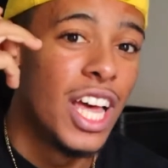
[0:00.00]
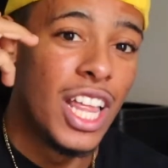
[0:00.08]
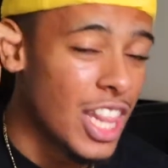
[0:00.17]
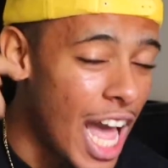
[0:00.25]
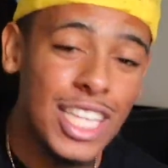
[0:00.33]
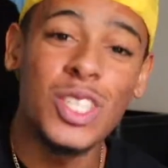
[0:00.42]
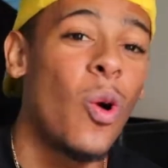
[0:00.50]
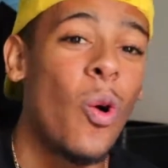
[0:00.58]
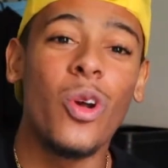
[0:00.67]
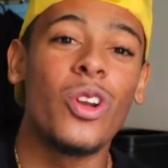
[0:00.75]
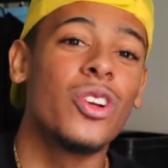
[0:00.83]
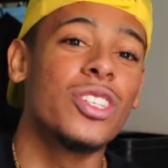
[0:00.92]
lots of
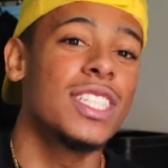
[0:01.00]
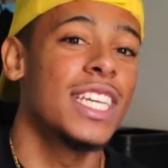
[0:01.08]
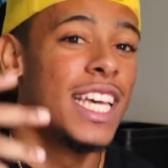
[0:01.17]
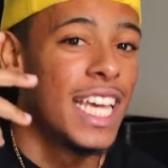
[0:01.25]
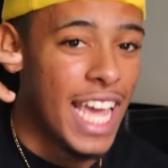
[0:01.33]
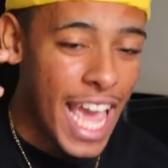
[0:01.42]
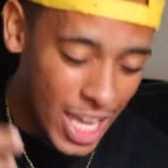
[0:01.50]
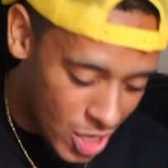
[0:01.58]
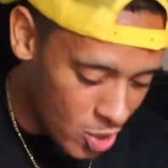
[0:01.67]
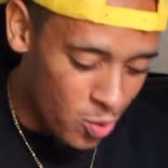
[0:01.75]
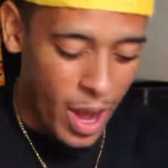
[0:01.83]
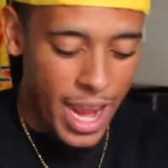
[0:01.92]
orders, and
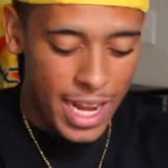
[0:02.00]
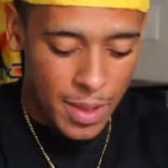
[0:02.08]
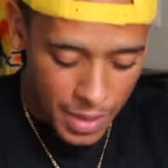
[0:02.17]
good rating.